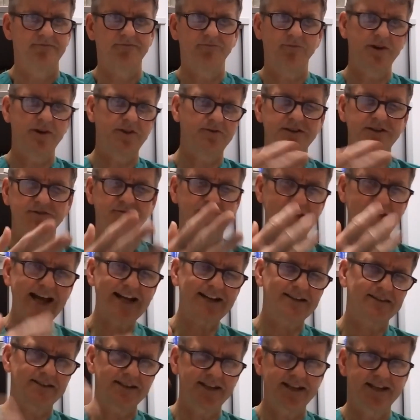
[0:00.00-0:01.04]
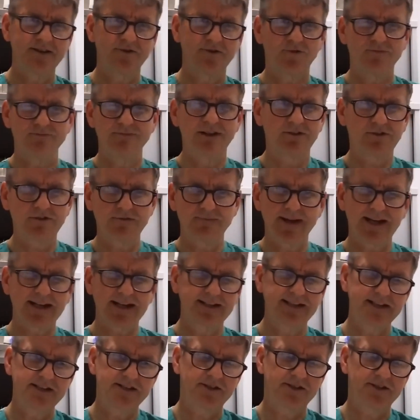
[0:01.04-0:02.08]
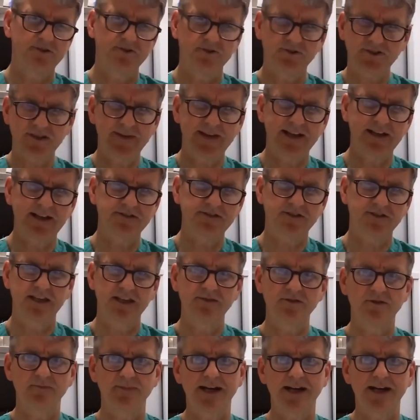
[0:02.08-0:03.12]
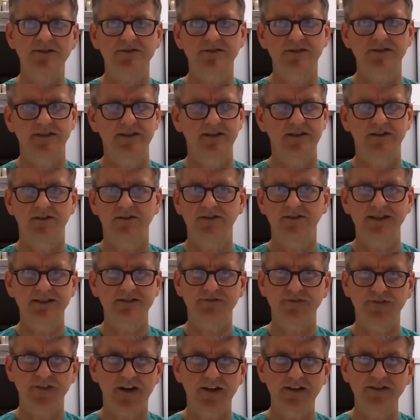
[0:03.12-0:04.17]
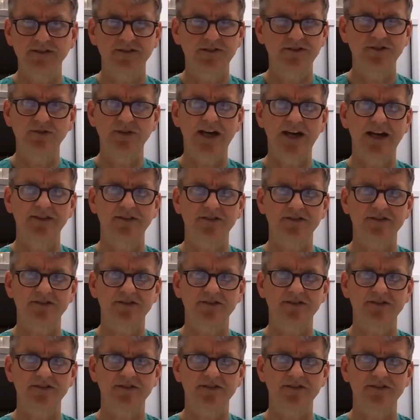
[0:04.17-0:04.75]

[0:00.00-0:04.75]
whether it's flaxseed or milk of magnesia or something else to keep your bowels ticking along, it's fine to do that.